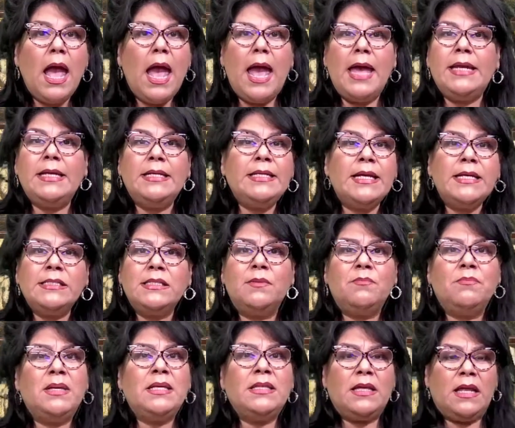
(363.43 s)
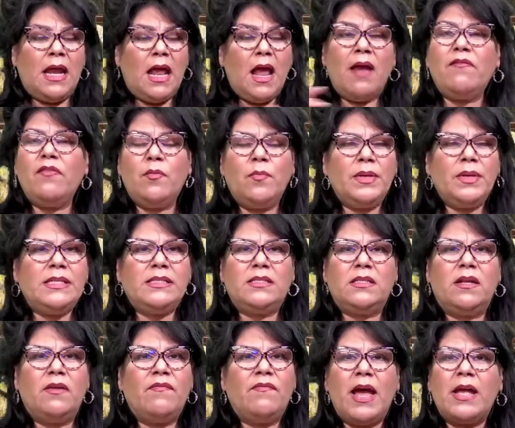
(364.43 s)
And it doesn't mean that everybody's
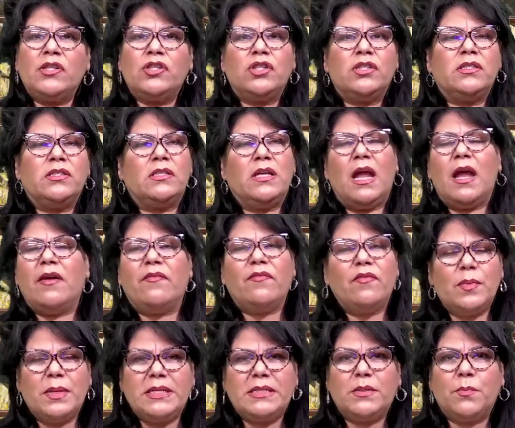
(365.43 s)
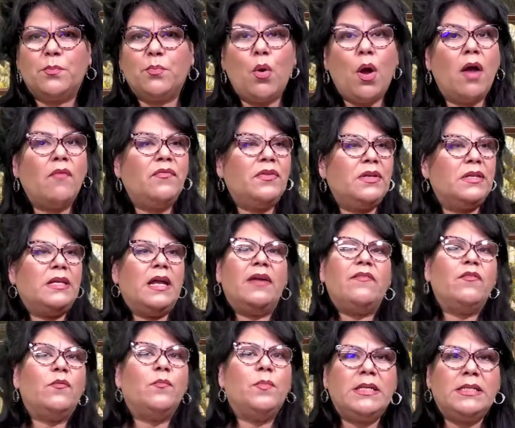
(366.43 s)
an evangelist and everybody's a prophet and
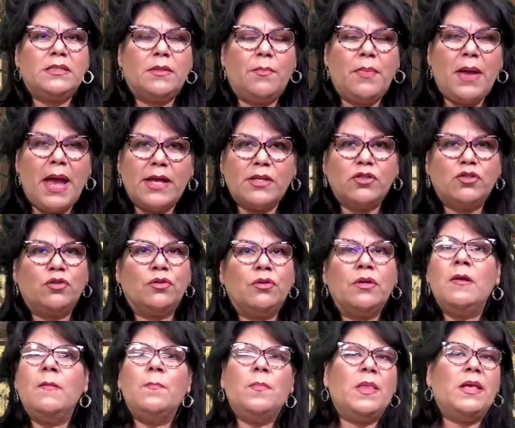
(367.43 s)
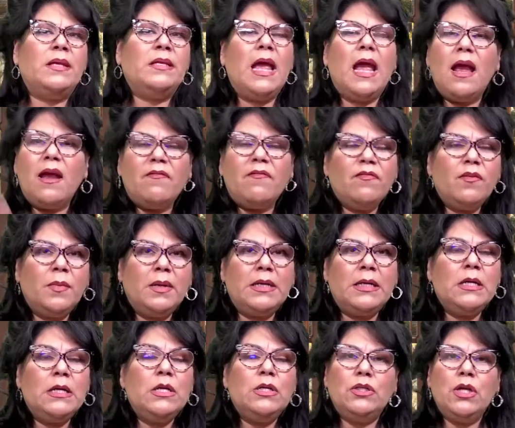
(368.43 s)
everybody's a pastor and
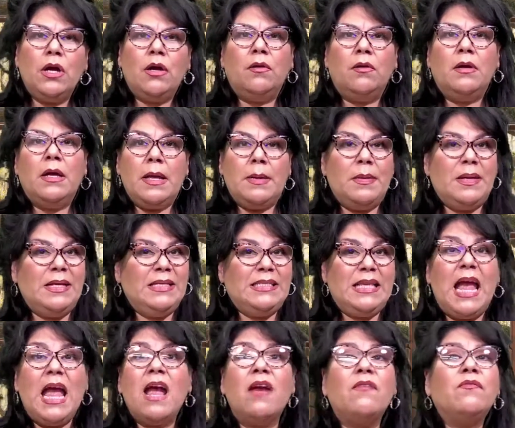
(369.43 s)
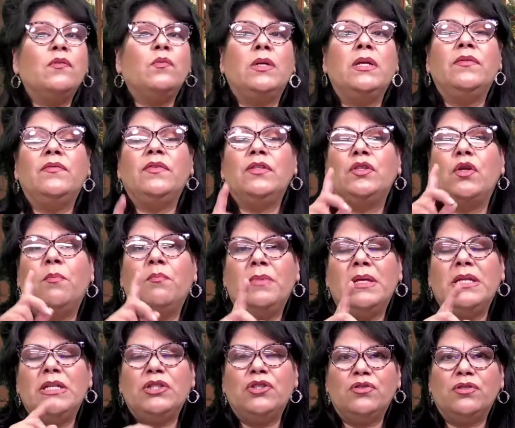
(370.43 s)
everybody. No, it means every one of us are
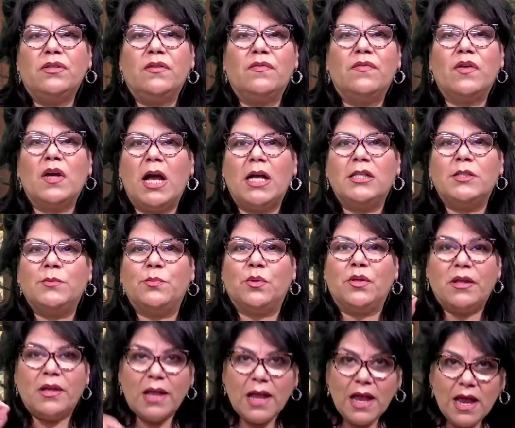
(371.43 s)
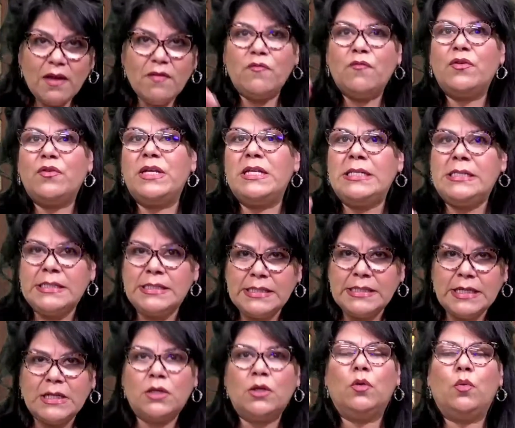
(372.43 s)
ministers of the gospel. Every
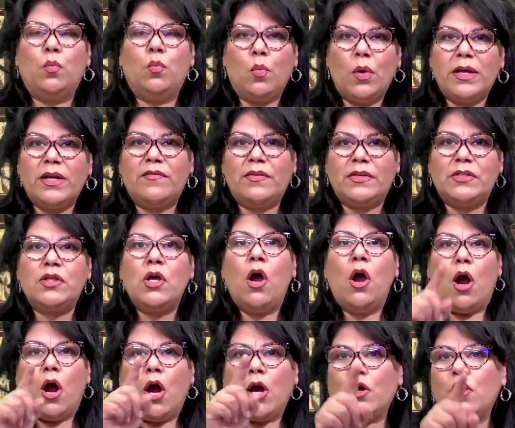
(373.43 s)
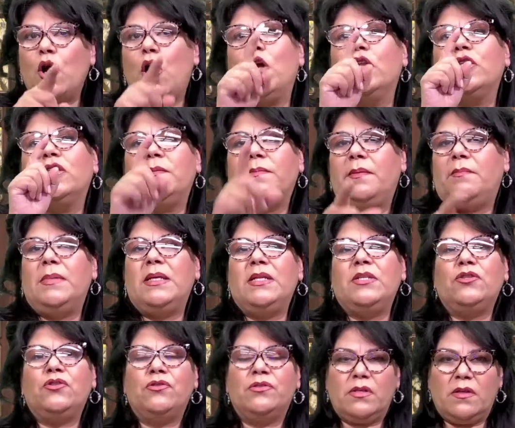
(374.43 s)
single one of us are called to be
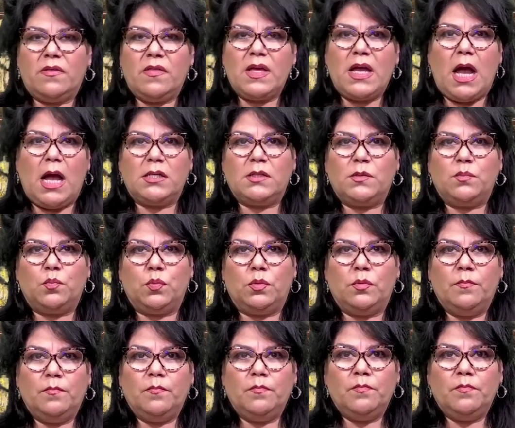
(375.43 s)
ministers of the gospel.